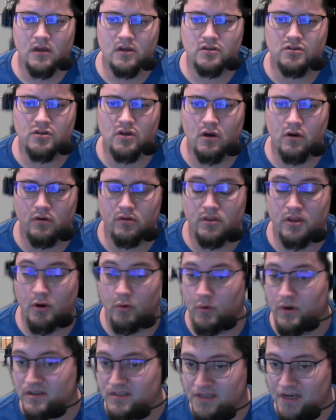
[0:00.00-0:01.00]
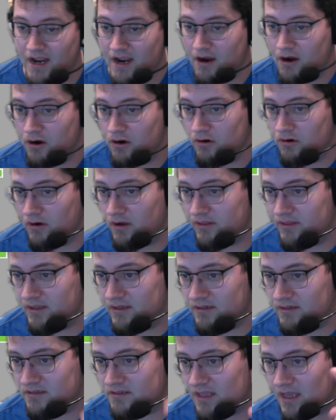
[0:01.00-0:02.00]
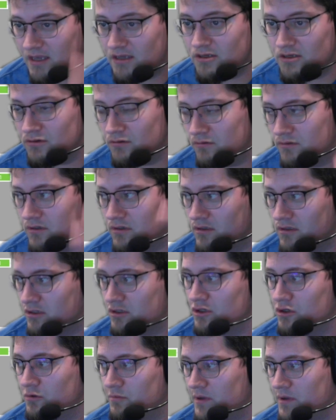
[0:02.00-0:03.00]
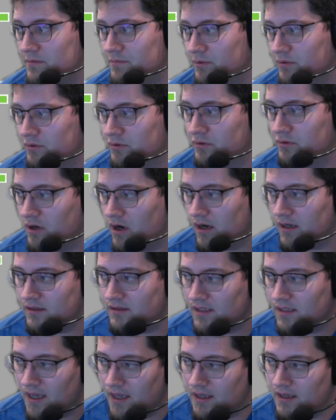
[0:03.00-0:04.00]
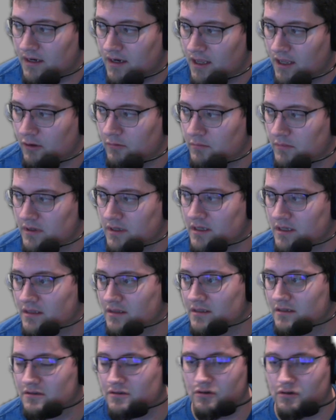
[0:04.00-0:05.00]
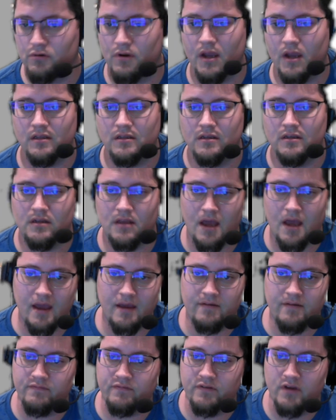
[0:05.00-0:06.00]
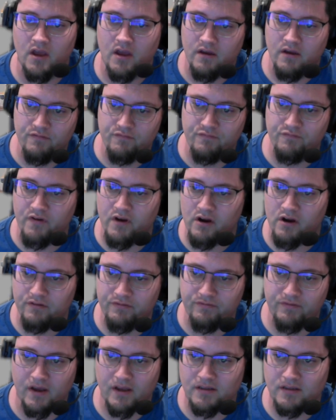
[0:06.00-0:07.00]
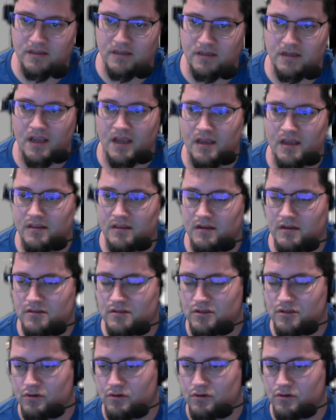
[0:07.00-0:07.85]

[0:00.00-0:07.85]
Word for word: So there was an error on this. Thank you to the two people who caught that and helped me get this corrected. I've verified today that it's